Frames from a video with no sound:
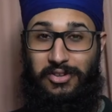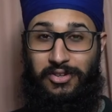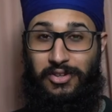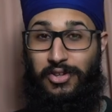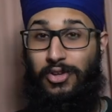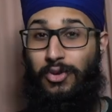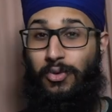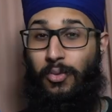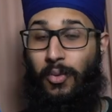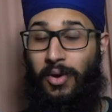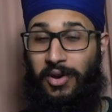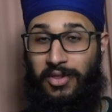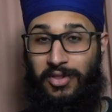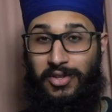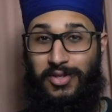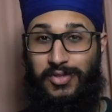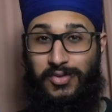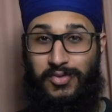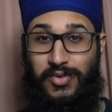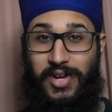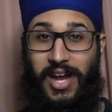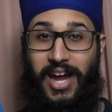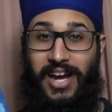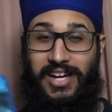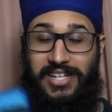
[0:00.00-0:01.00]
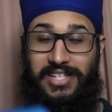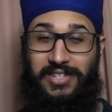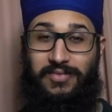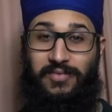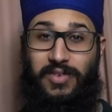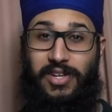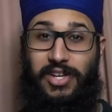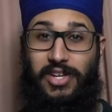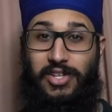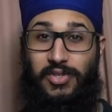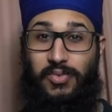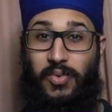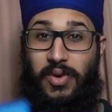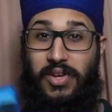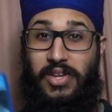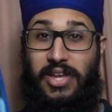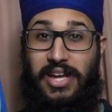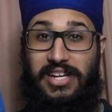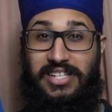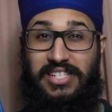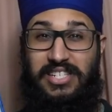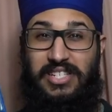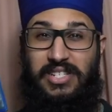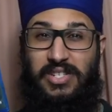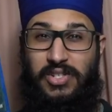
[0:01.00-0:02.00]
do one of those reaction videos where you
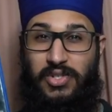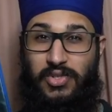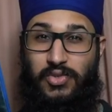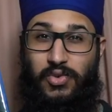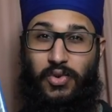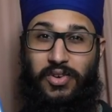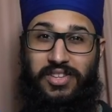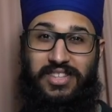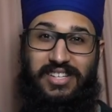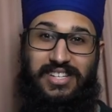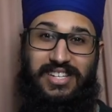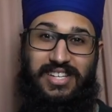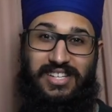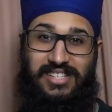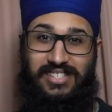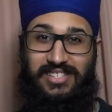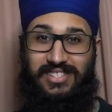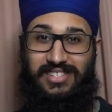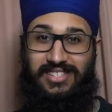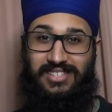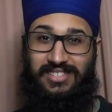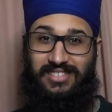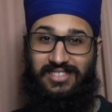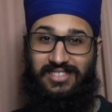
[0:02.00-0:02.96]
actually destroy the disc.